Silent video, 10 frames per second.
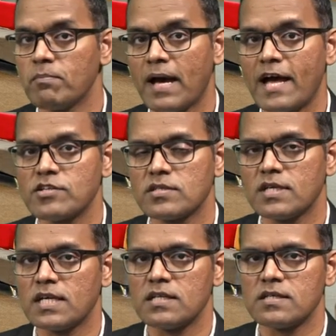pass,
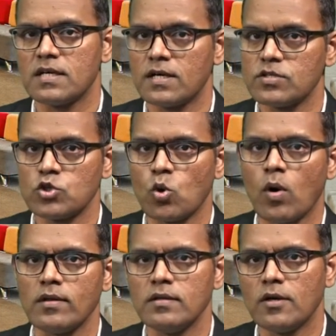and so
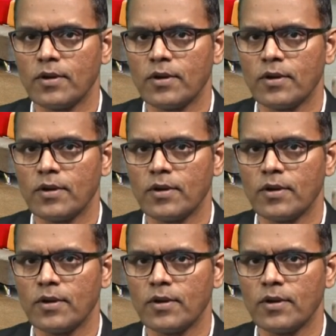on.